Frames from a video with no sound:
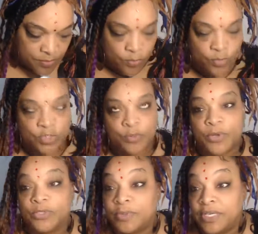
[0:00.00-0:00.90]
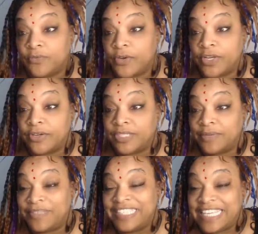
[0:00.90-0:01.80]
We're supposed to be confronting our
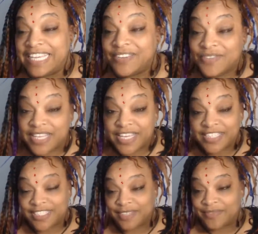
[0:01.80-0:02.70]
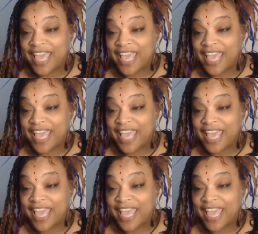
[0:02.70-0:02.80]
demons in relationships.